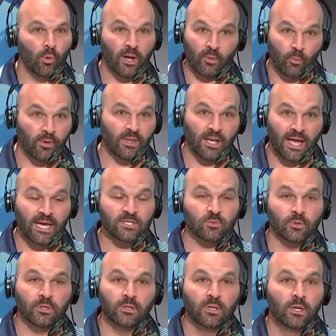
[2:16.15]
and win the last
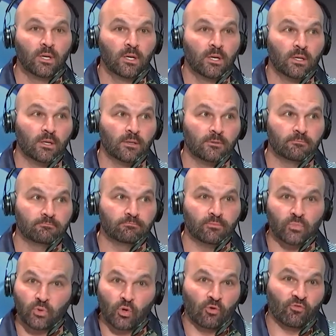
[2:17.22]
one,
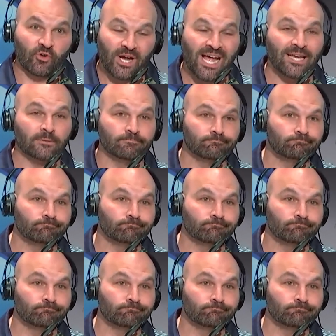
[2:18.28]
you're forgotten.